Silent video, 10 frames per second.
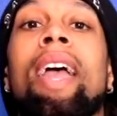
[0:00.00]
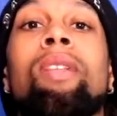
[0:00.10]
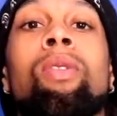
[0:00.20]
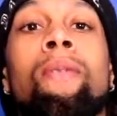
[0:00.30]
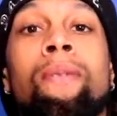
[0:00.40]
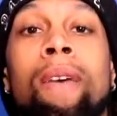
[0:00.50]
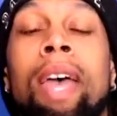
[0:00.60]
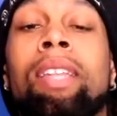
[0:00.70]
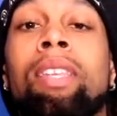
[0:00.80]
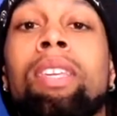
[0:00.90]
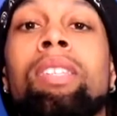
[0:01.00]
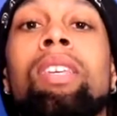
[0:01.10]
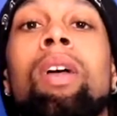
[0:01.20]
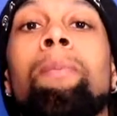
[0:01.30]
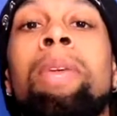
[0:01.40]
And the fact
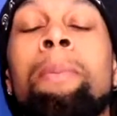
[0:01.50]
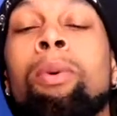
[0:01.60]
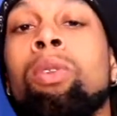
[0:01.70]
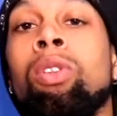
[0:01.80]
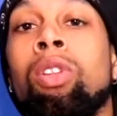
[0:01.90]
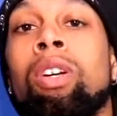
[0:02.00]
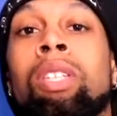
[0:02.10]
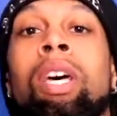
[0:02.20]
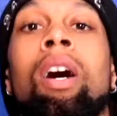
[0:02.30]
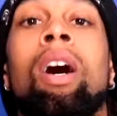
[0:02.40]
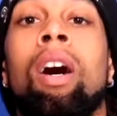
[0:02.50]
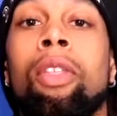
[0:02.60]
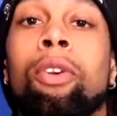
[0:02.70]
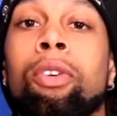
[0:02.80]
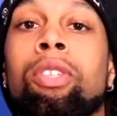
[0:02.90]
is, people look to
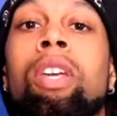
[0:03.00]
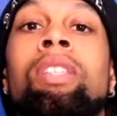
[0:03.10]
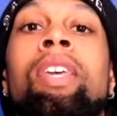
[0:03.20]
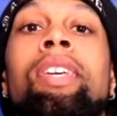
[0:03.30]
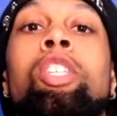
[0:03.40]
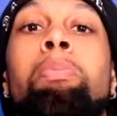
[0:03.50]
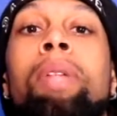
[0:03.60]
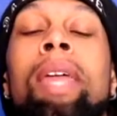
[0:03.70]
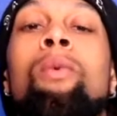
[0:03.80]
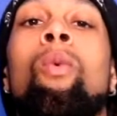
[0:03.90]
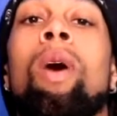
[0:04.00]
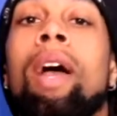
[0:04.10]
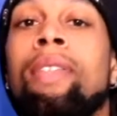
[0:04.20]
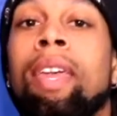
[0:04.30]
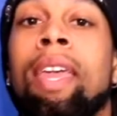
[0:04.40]
others to explain
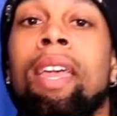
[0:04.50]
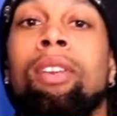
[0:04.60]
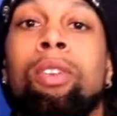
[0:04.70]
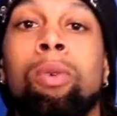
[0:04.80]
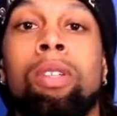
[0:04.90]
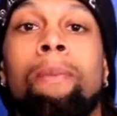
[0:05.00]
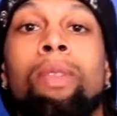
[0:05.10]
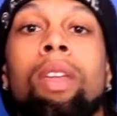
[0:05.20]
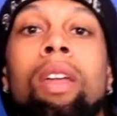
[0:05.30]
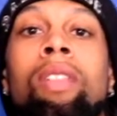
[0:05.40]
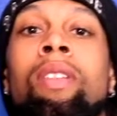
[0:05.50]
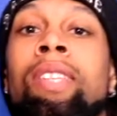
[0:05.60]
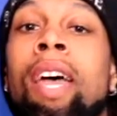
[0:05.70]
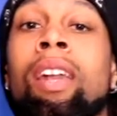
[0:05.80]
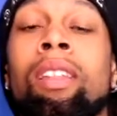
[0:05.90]
why they can't do something.
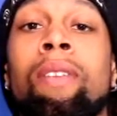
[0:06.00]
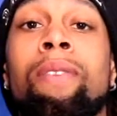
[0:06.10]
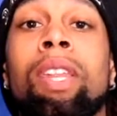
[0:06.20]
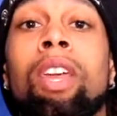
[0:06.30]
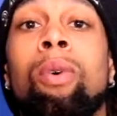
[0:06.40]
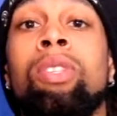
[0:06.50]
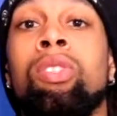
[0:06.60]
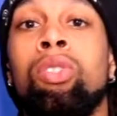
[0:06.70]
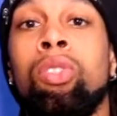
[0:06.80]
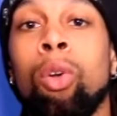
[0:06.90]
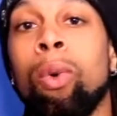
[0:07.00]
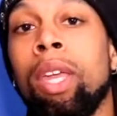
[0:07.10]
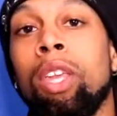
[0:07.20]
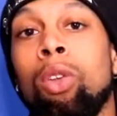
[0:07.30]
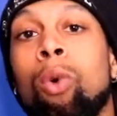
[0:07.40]
The title of the video is Do
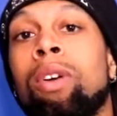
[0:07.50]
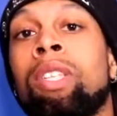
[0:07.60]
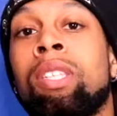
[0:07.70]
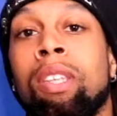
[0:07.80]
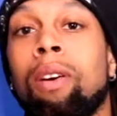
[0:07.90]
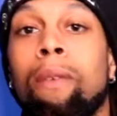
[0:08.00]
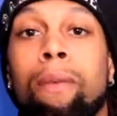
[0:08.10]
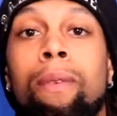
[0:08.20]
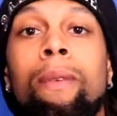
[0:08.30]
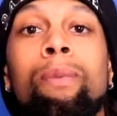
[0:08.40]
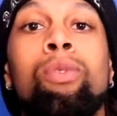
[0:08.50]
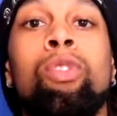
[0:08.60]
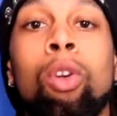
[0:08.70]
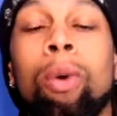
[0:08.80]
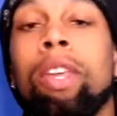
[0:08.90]
It Yourself.
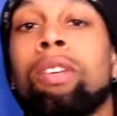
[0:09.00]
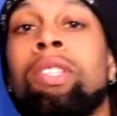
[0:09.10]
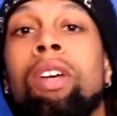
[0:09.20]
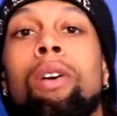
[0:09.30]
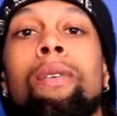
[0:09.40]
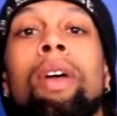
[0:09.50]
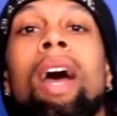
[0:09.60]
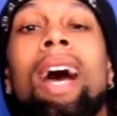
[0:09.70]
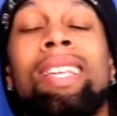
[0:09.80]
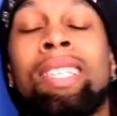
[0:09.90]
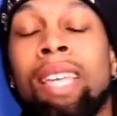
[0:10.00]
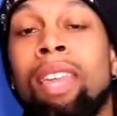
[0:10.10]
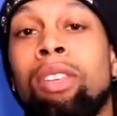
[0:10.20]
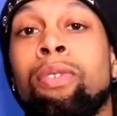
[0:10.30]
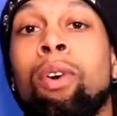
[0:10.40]
Do it yourself. I
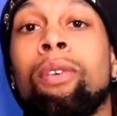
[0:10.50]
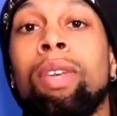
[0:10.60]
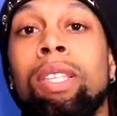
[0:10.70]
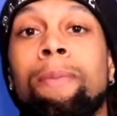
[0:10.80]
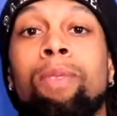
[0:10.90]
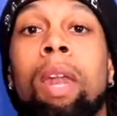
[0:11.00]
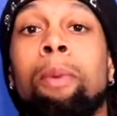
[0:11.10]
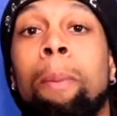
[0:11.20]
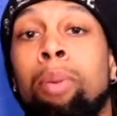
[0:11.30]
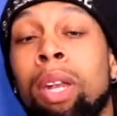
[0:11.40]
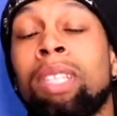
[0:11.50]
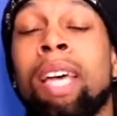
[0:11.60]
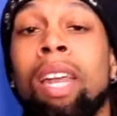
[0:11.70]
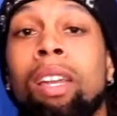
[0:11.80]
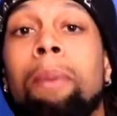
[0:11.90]
say this for a reason, and I'm going to put a
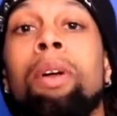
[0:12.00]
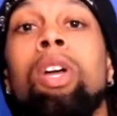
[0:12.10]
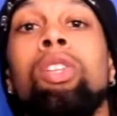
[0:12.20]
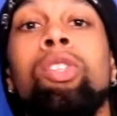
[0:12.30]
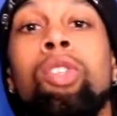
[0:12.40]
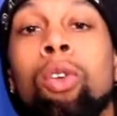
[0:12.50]
title up.